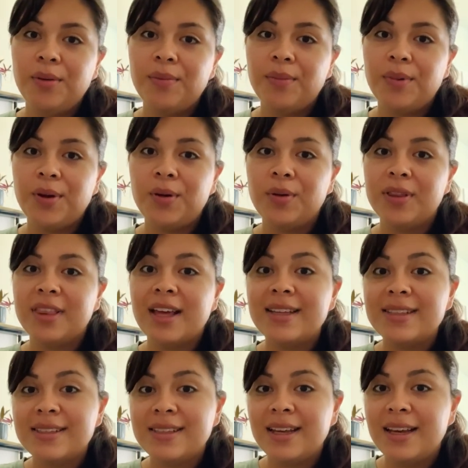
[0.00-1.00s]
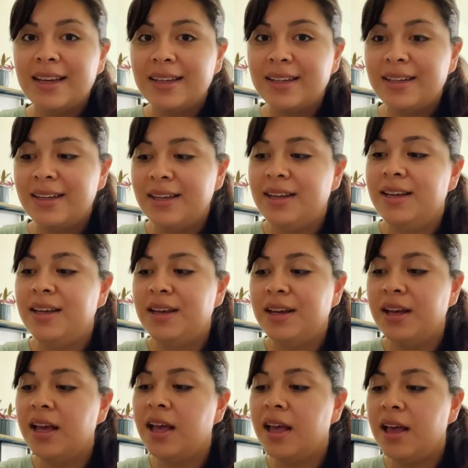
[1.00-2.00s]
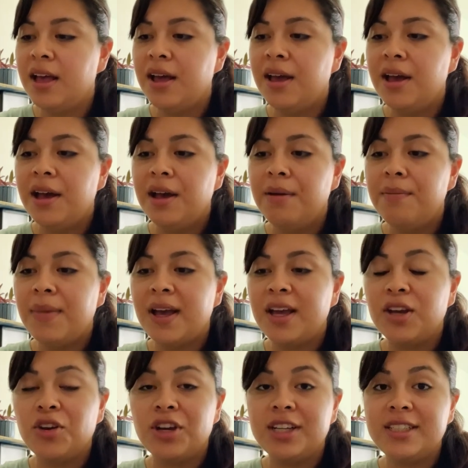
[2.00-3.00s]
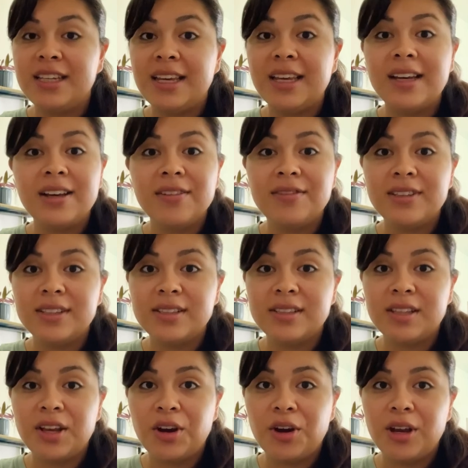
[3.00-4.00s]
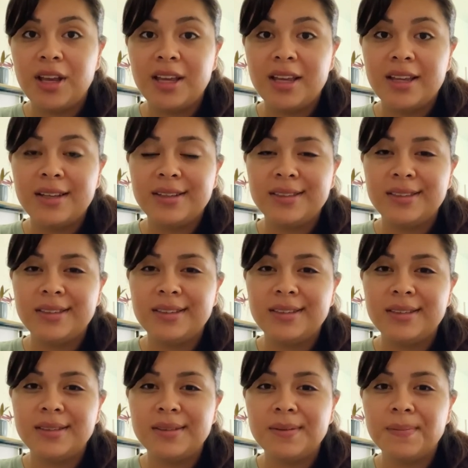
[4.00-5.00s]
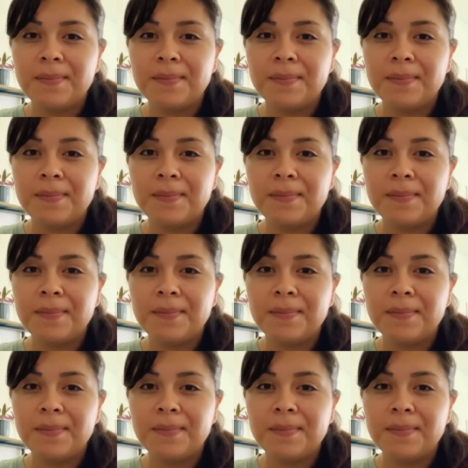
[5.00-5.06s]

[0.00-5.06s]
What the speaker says: But with that said, my critique of this theory is,